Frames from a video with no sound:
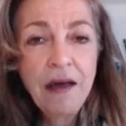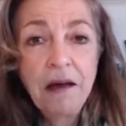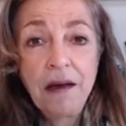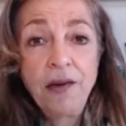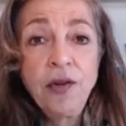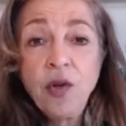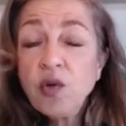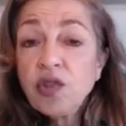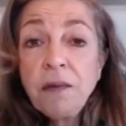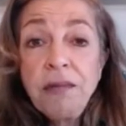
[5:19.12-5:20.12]
I don't know,
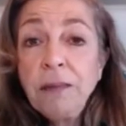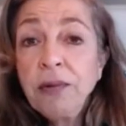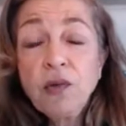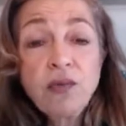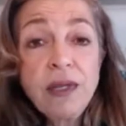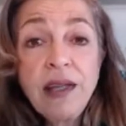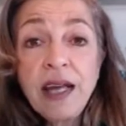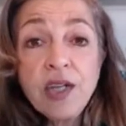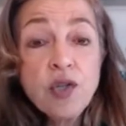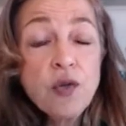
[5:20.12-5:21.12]
some people relate
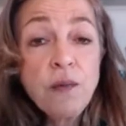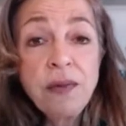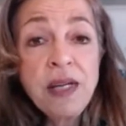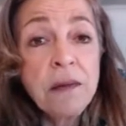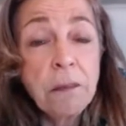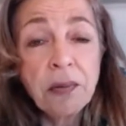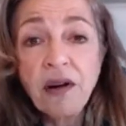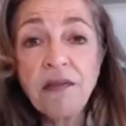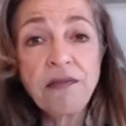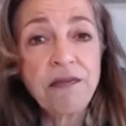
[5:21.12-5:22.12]
to being
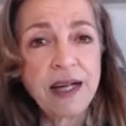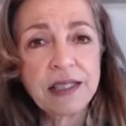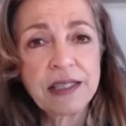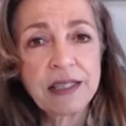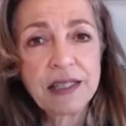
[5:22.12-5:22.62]
perfect.